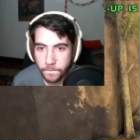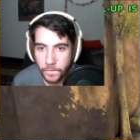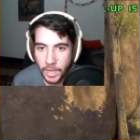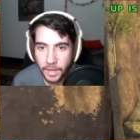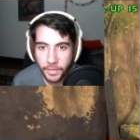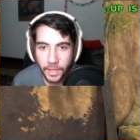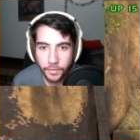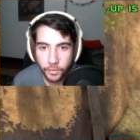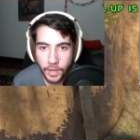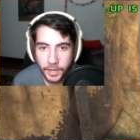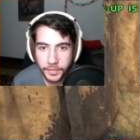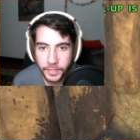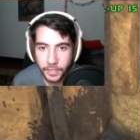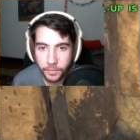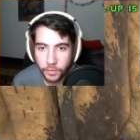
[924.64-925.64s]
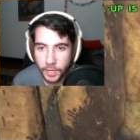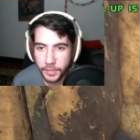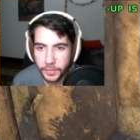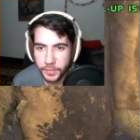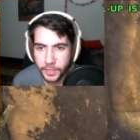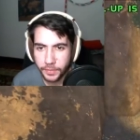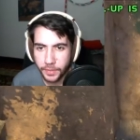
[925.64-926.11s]
Hey, they have a Rex. They have a
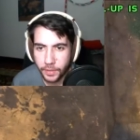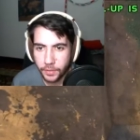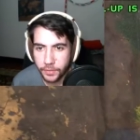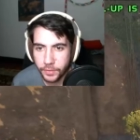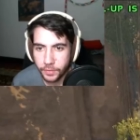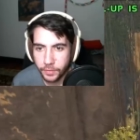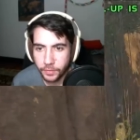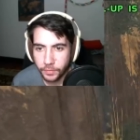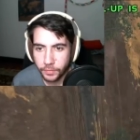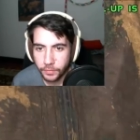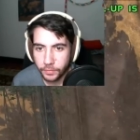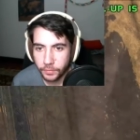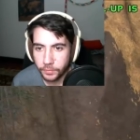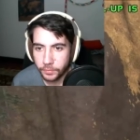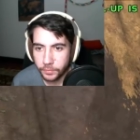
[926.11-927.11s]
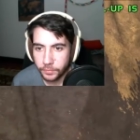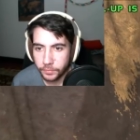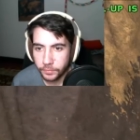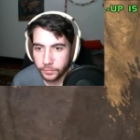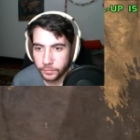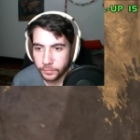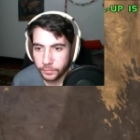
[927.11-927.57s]
Rex. Is that theirs? At the wall, we need to
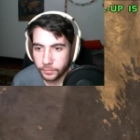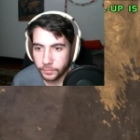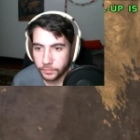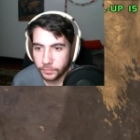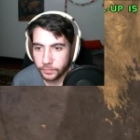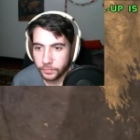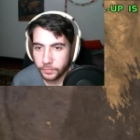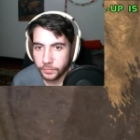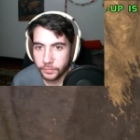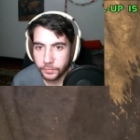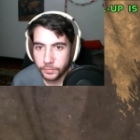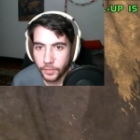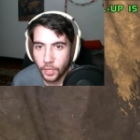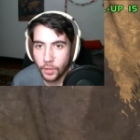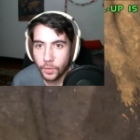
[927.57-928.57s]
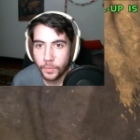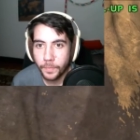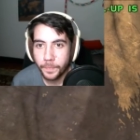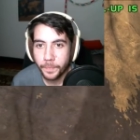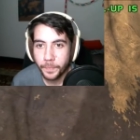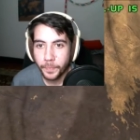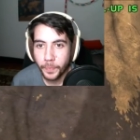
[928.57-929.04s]
encumber a bunch of Let's go in,
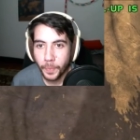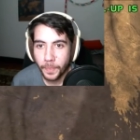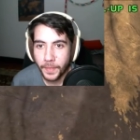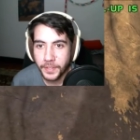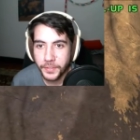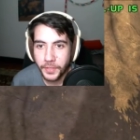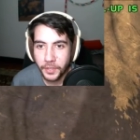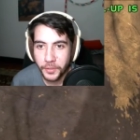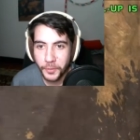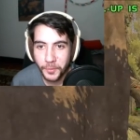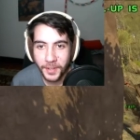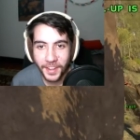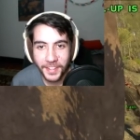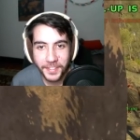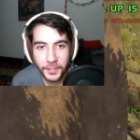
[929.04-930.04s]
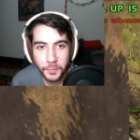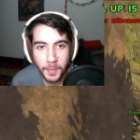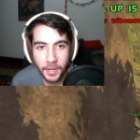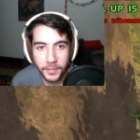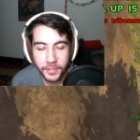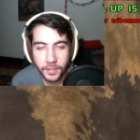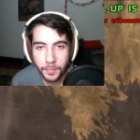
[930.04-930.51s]
Chef. That's their dude, guys. He's
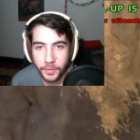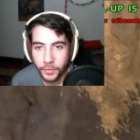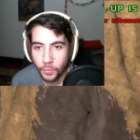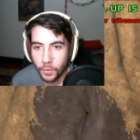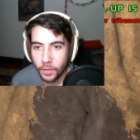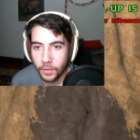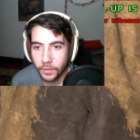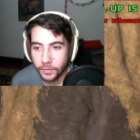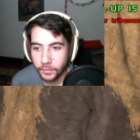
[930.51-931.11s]
bouncing up on the wall.